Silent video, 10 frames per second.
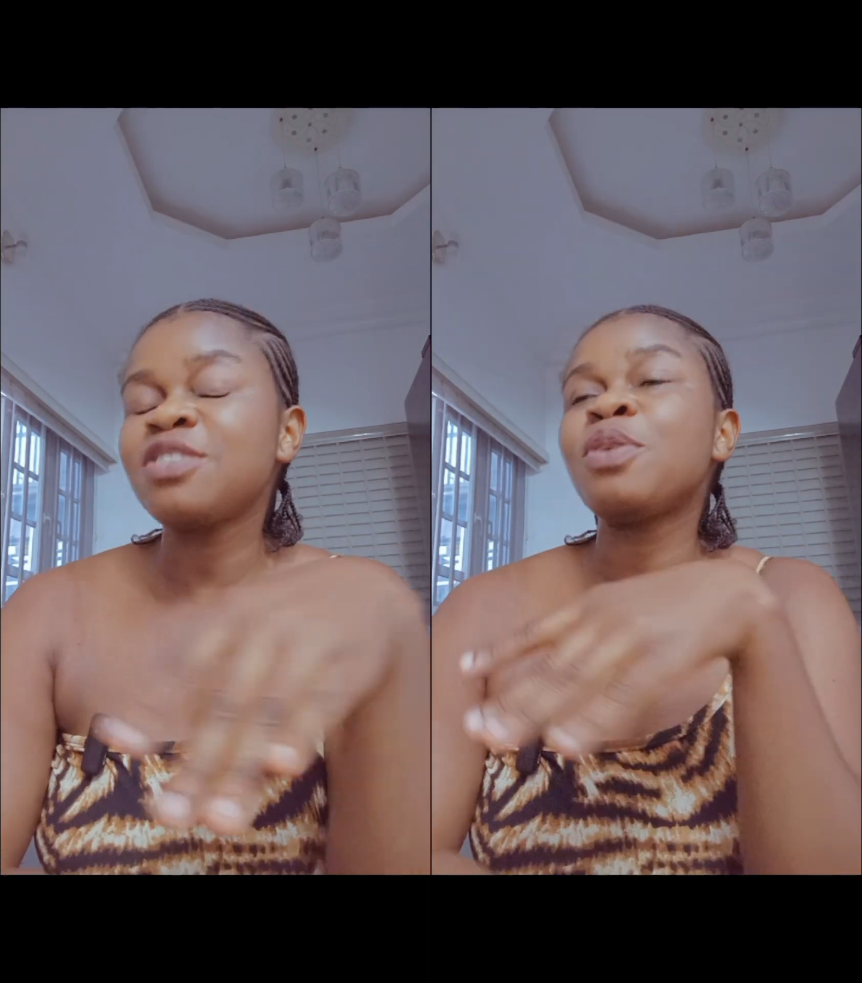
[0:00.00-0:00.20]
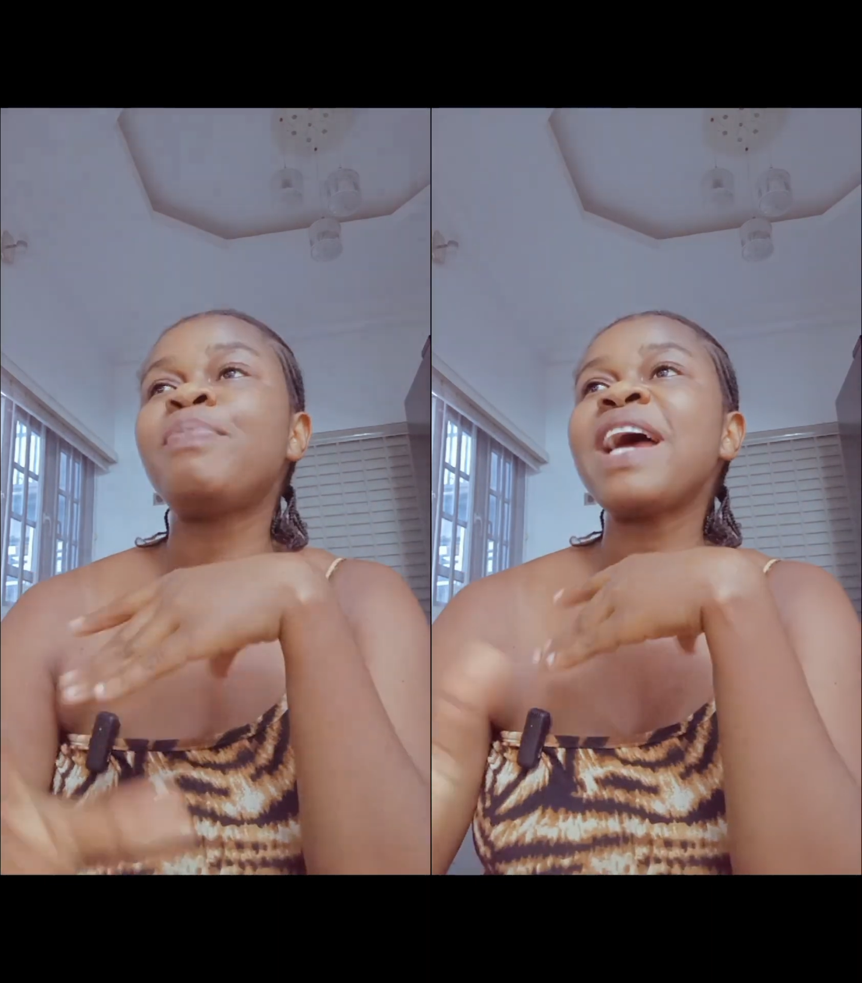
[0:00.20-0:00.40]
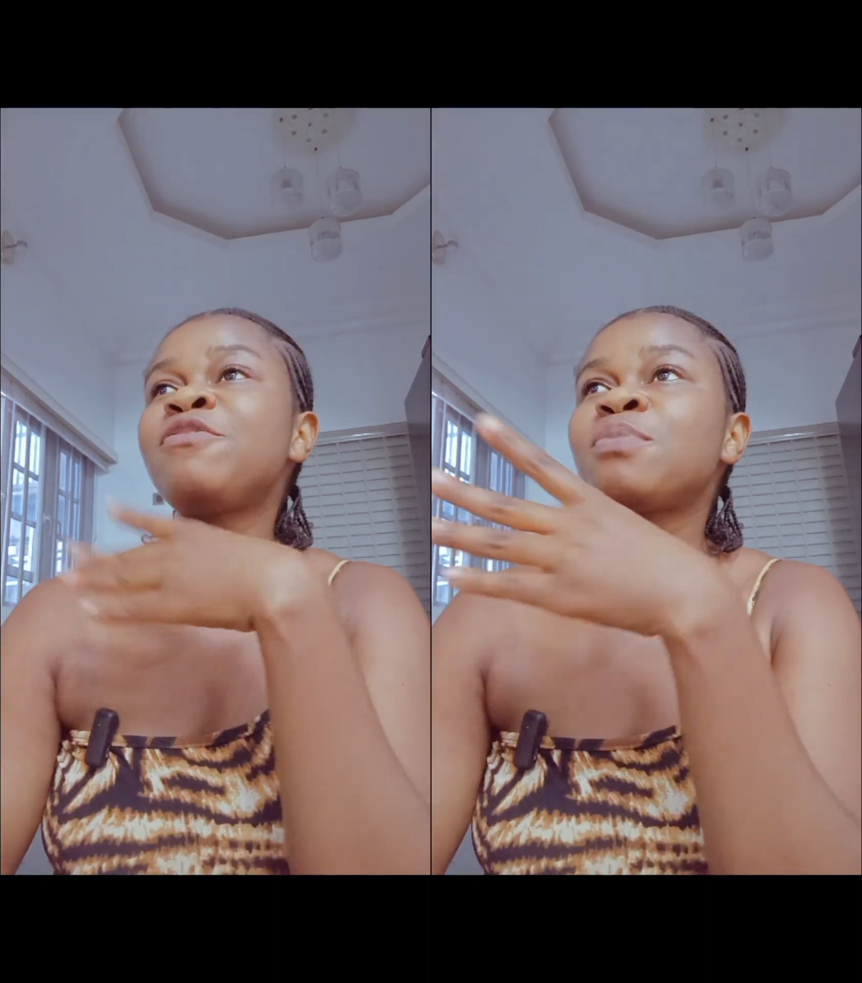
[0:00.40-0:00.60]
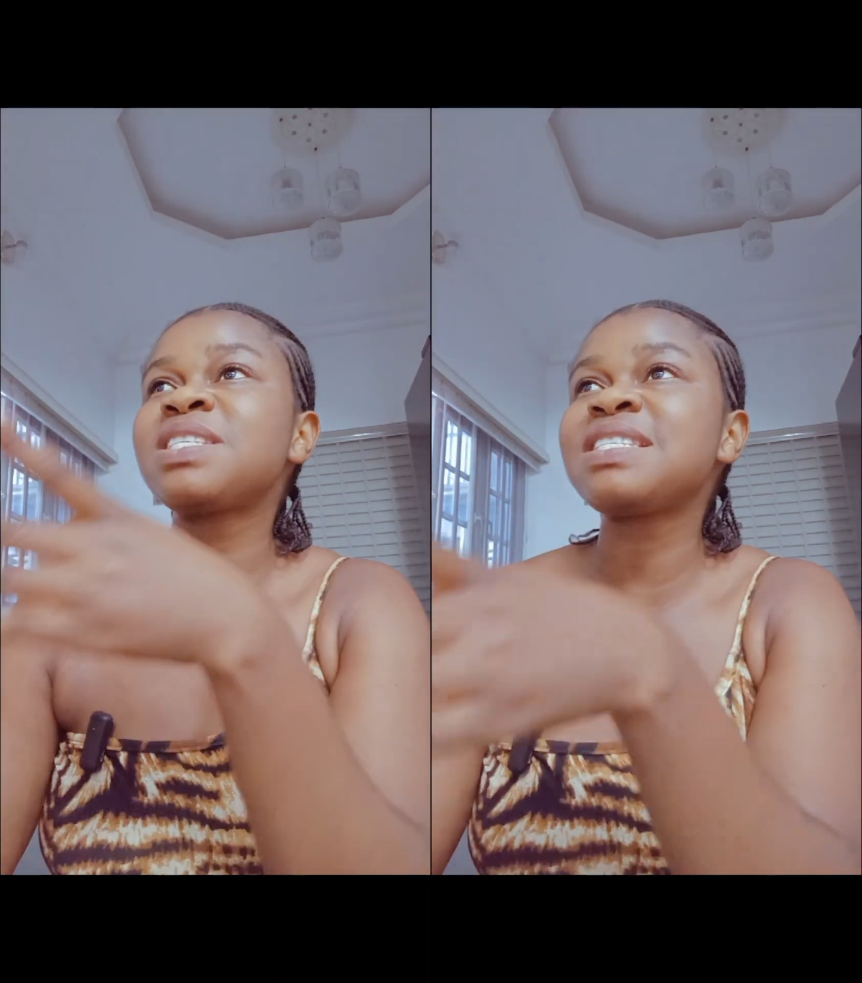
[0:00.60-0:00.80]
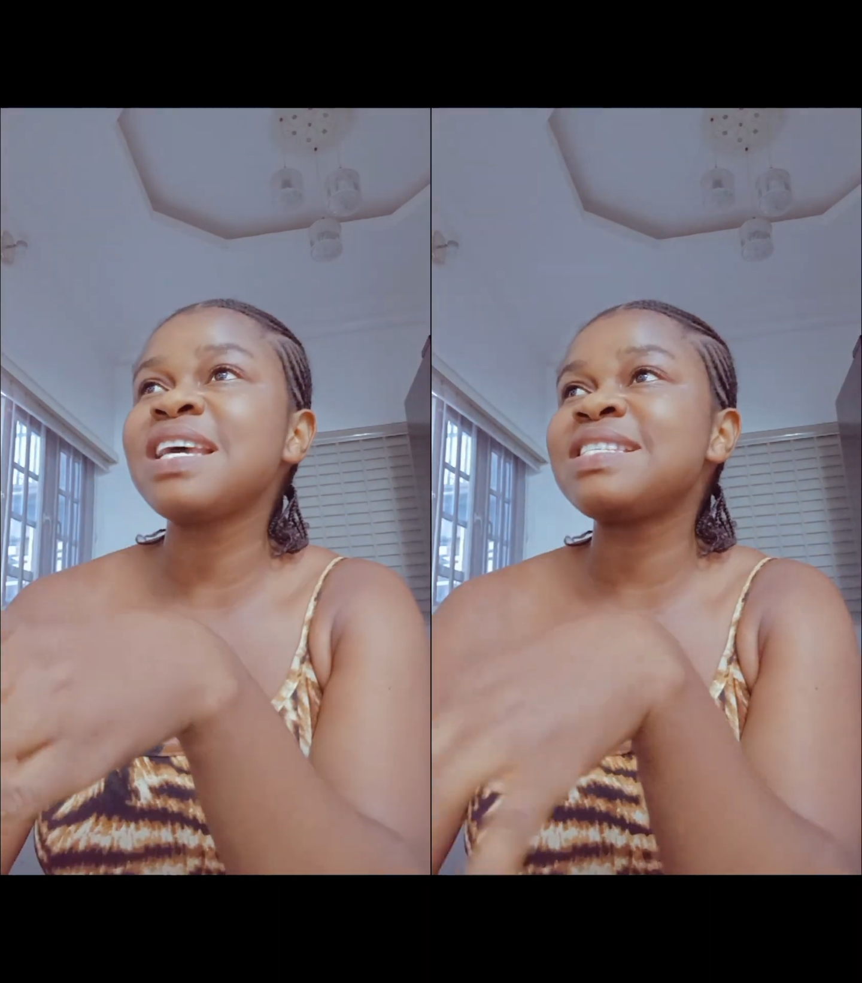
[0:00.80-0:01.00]
as you're buying from
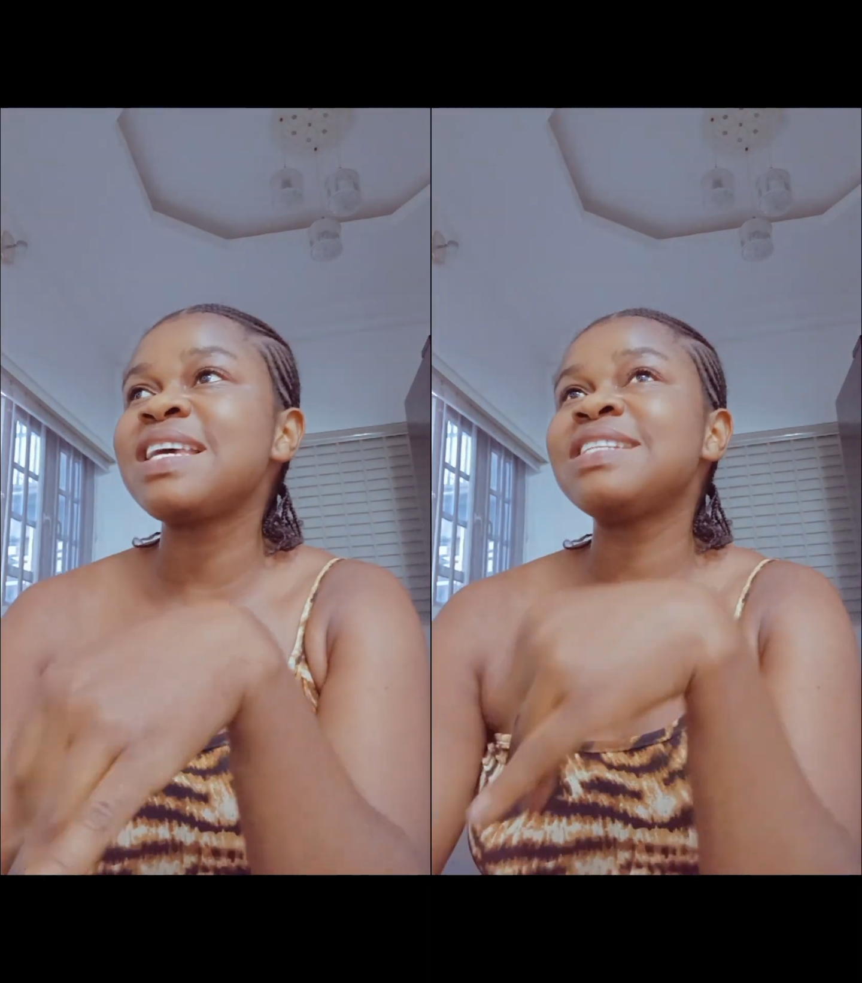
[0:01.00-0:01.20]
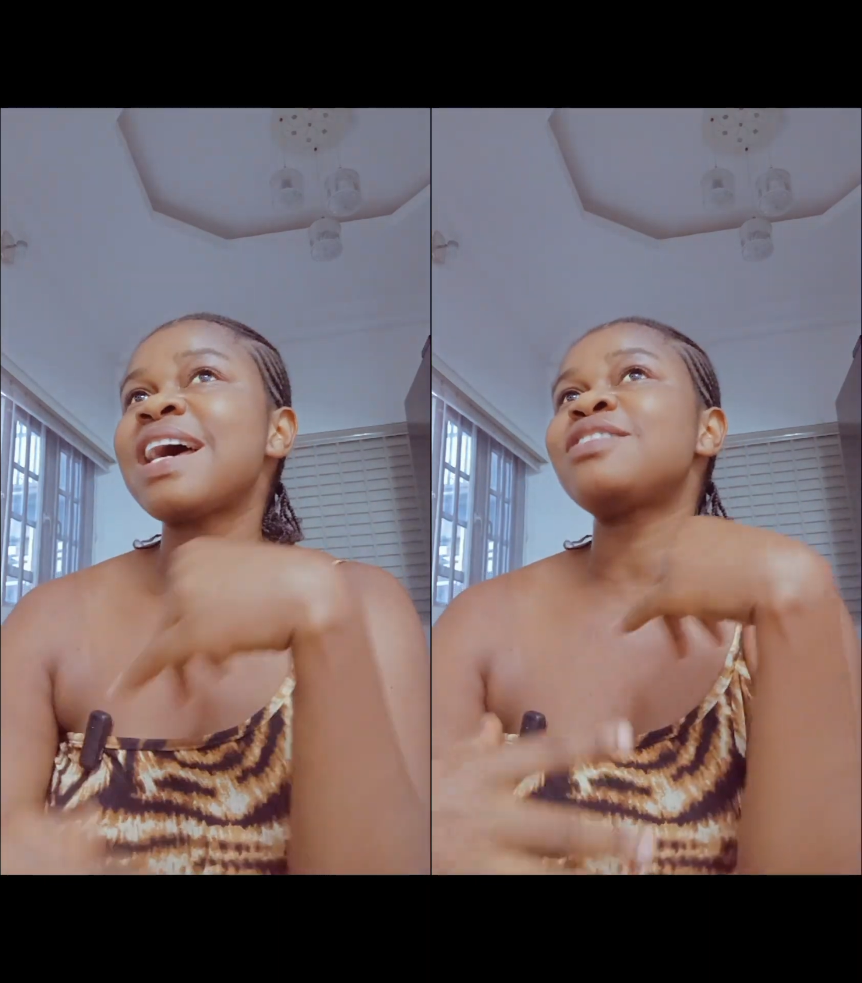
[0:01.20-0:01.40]
6088,